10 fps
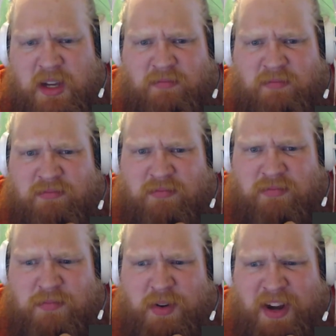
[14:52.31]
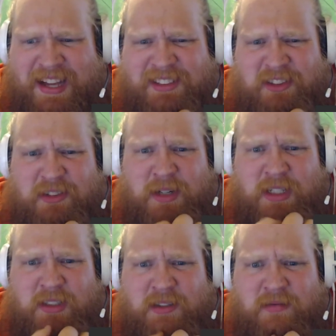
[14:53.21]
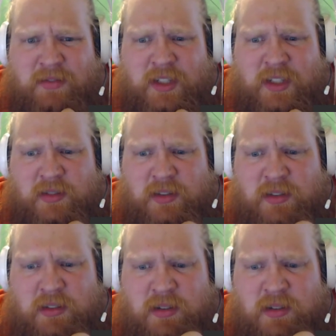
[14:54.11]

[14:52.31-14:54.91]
I put ads on my videos.